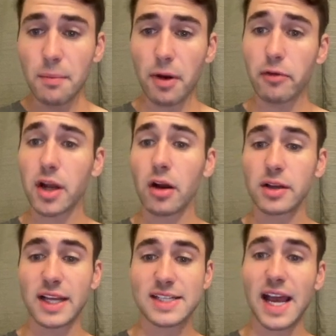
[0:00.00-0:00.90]
But
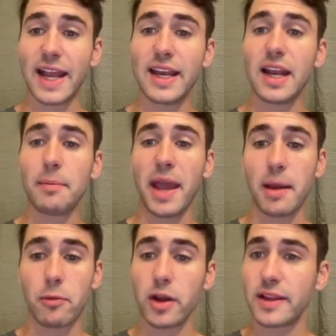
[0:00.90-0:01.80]
regardless, I ended up
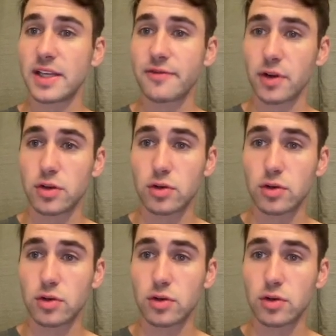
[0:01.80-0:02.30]
hammering this for